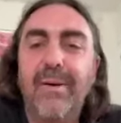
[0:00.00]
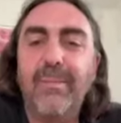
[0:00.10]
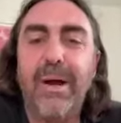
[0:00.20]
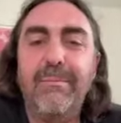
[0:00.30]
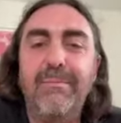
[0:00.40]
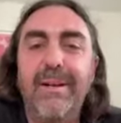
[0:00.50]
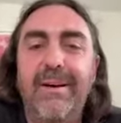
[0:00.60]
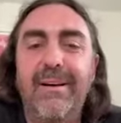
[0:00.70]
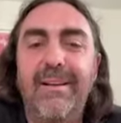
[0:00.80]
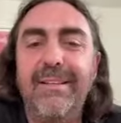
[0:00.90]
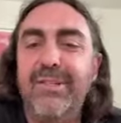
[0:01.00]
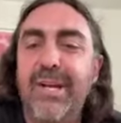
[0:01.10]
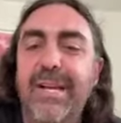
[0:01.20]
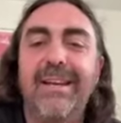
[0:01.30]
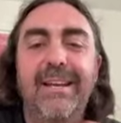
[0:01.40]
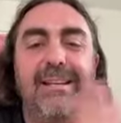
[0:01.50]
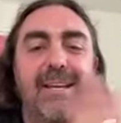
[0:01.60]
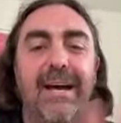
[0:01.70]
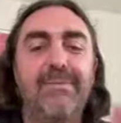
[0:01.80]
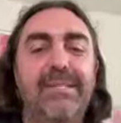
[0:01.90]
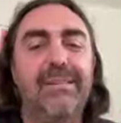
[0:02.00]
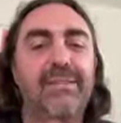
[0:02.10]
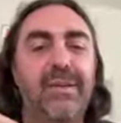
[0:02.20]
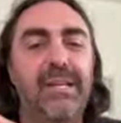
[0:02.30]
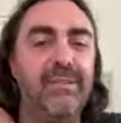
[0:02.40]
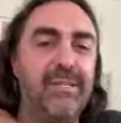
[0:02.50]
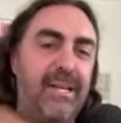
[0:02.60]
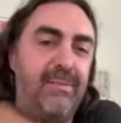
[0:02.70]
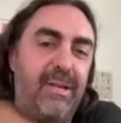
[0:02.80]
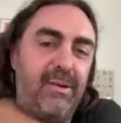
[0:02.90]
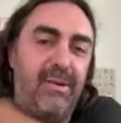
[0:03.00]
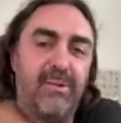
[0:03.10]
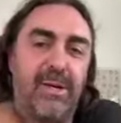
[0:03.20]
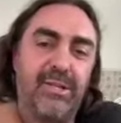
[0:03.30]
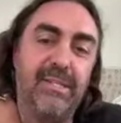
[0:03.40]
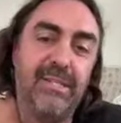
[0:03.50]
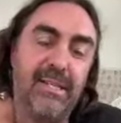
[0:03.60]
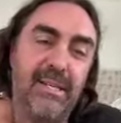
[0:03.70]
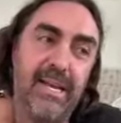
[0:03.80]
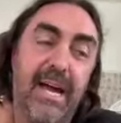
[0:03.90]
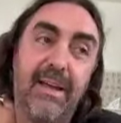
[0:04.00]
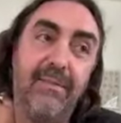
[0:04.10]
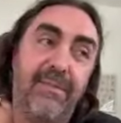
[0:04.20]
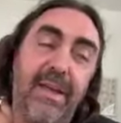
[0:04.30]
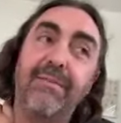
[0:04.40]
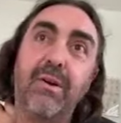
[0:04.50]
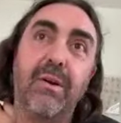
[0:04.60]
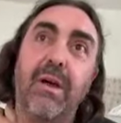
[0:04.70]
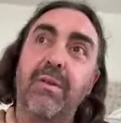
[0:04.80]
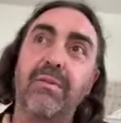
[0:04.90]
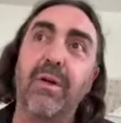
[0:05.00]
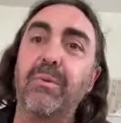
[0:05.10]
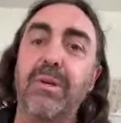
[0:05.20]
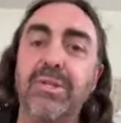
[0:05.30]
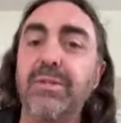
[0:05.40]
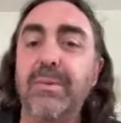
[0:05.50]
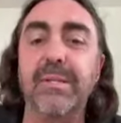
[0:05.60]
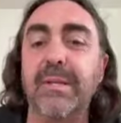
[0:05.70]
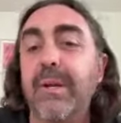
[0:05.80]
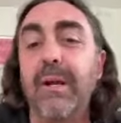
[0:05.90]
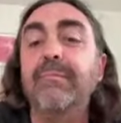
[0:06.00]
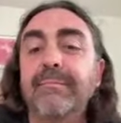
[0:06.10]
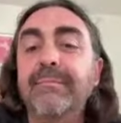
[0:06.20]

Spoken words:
No problem at all. Check in anytime. Send this video to anybody who has questions. And yeah, if there are other follow-up questions, please let me know.